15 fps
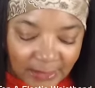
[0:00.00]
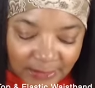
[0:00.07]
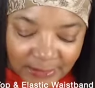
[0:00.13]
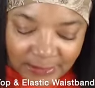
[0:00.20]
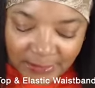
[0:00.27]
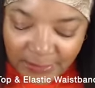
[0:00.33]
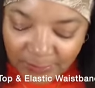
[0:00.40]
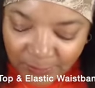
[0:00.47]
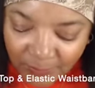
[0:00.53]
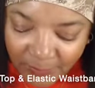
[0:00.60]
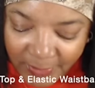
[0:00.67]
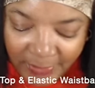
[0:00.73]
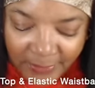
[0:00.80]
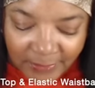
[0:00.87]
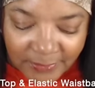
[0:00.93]
sitting
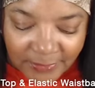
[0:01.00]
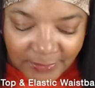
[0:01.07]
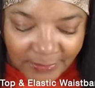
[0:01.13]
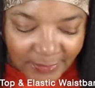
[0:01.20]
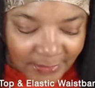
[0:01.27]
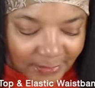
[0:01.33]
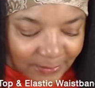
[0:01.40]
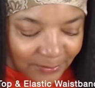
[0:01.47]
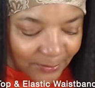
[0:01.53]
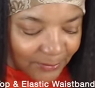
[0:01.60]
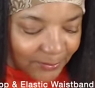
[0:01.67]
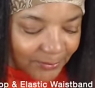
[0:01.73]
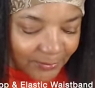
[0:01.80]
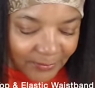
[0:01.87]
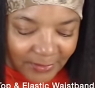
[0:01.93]
around. So I didn't
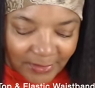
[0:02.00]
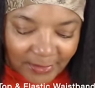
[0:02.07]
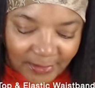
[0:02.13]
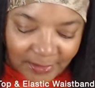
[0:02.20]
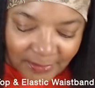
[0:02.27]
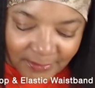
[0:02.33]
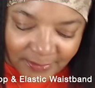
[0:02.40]
order it yet.